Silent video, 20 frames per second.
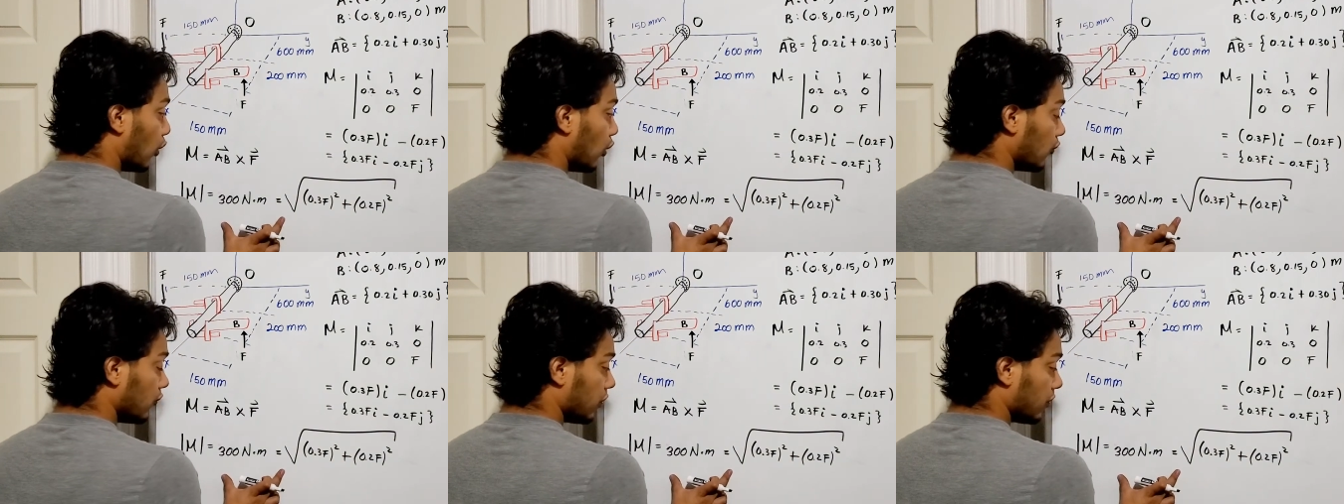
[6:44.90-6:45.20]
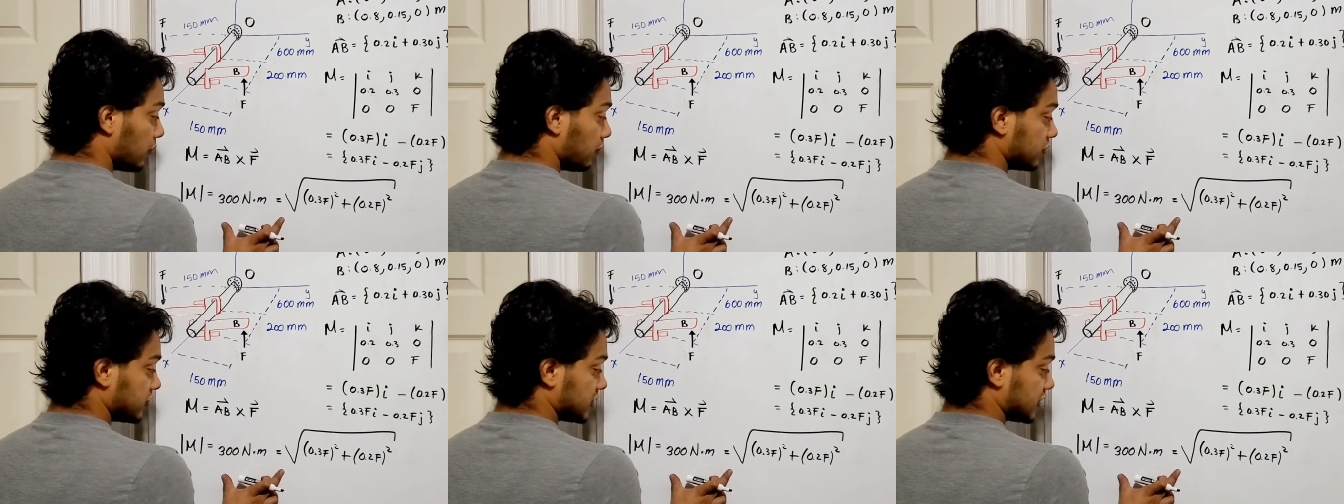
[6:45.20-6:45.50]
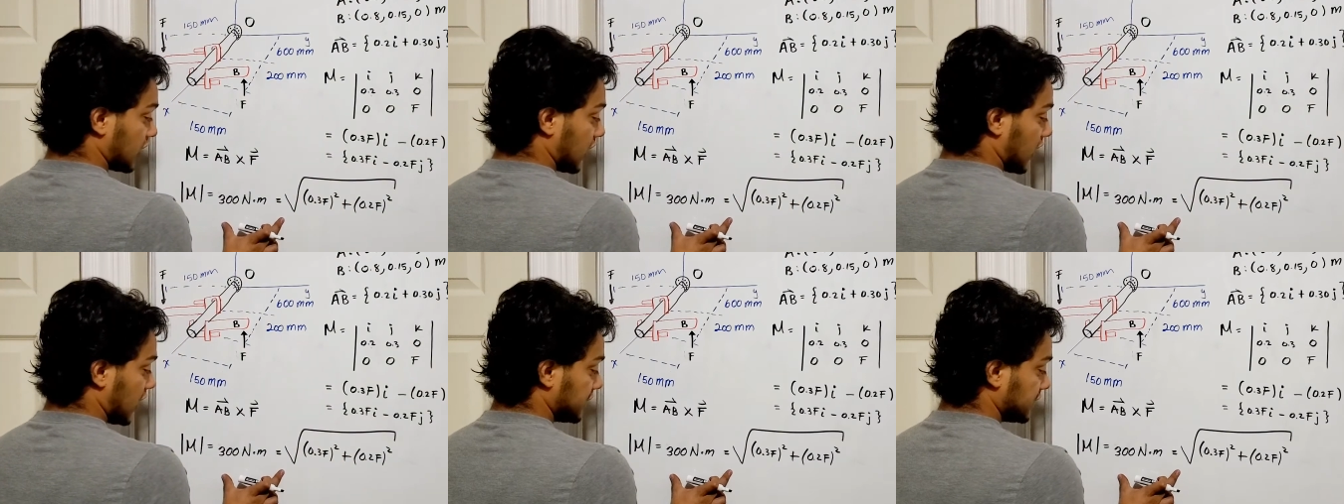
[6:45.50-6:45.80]
both
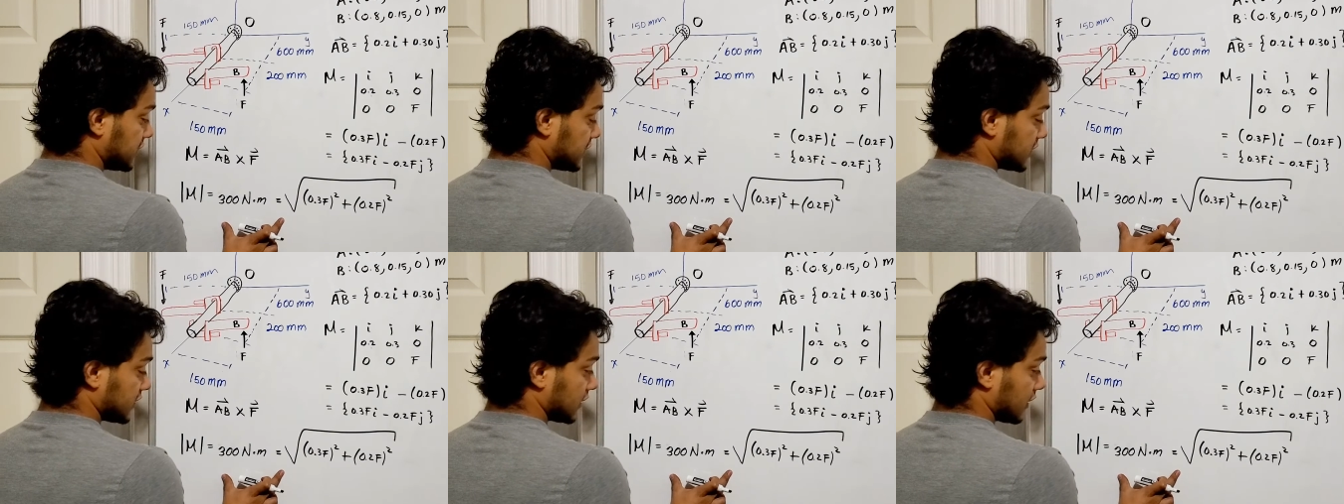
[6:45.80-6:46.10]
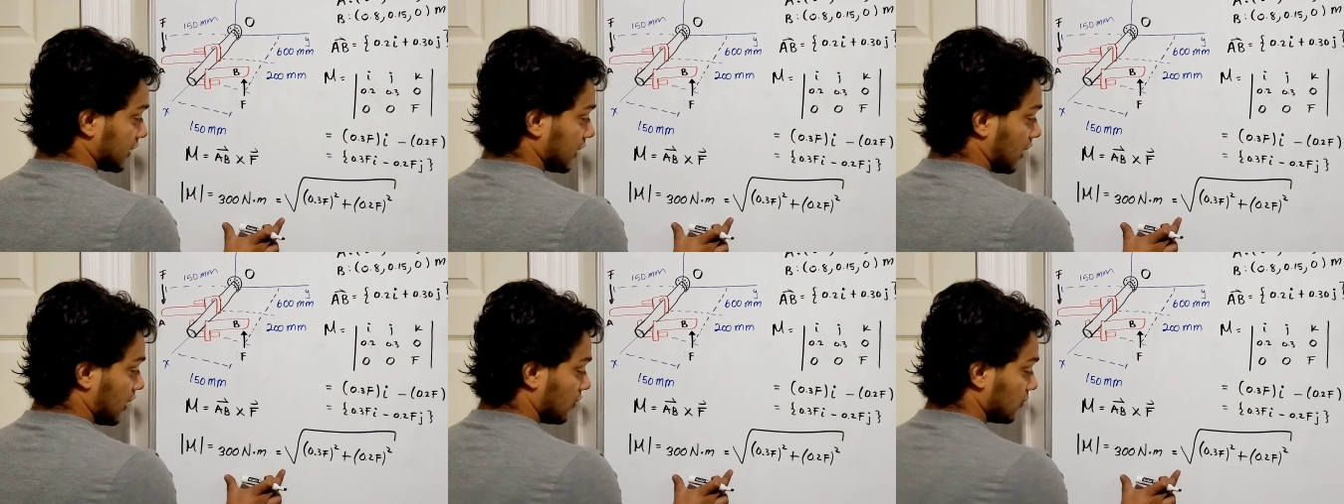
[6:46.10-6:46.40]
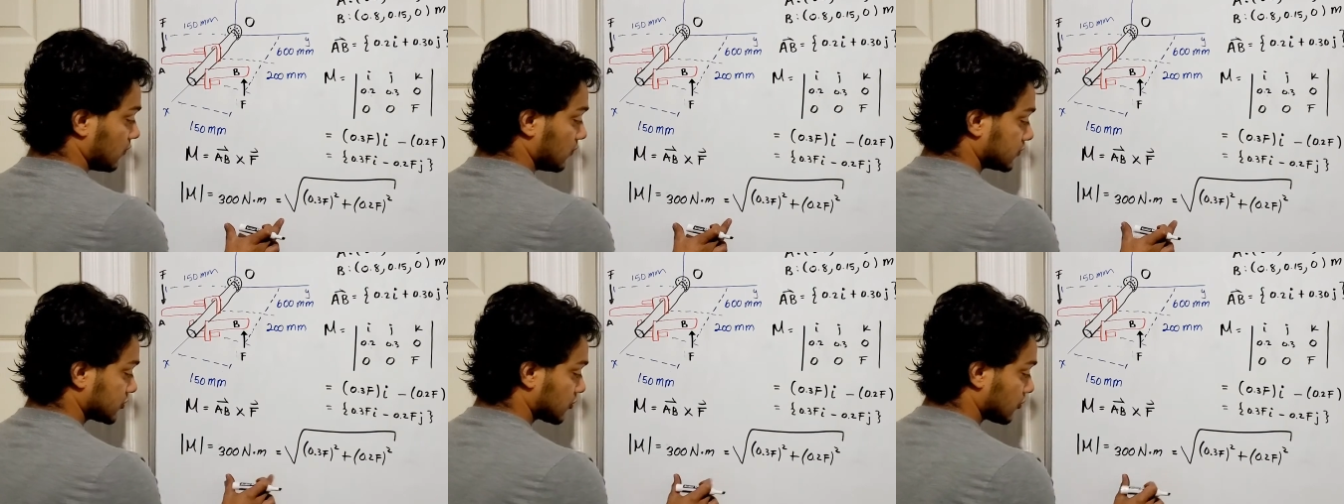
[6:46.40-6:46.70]
sides, I
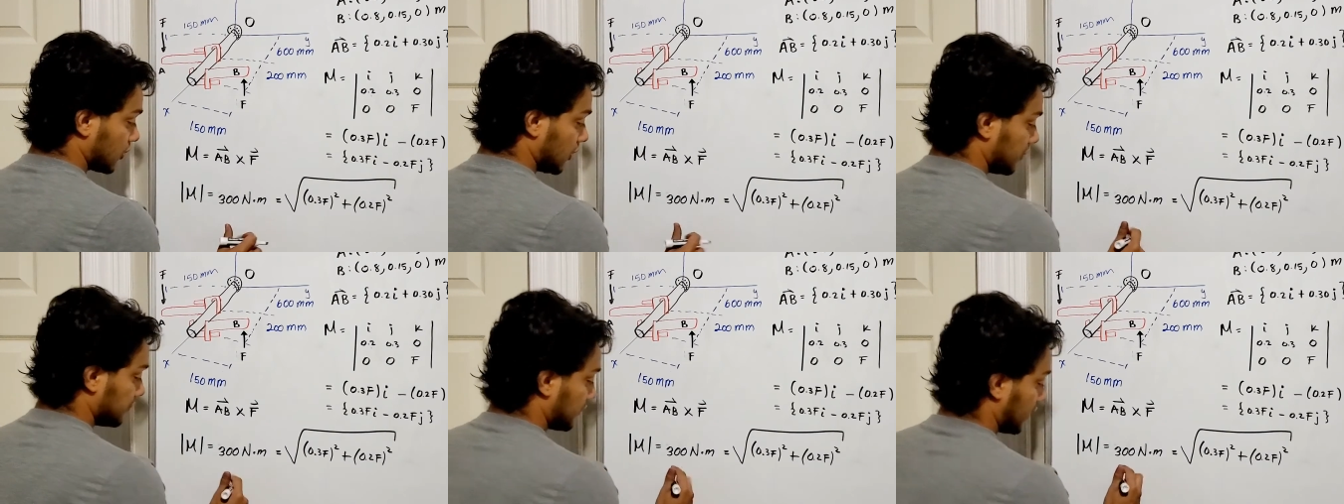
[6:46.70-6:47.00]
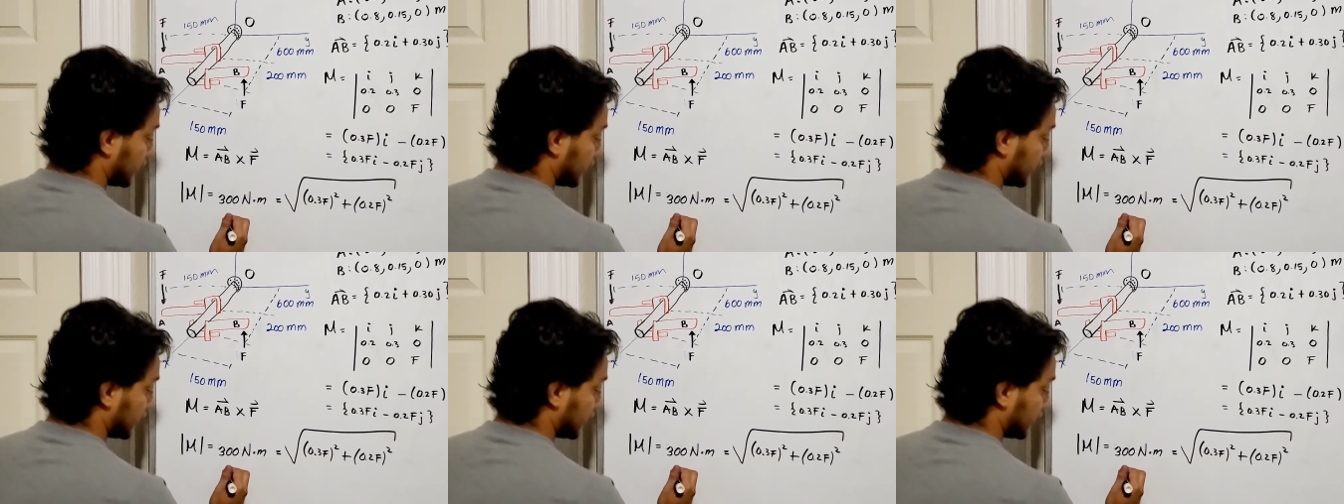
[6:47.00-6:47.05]
will square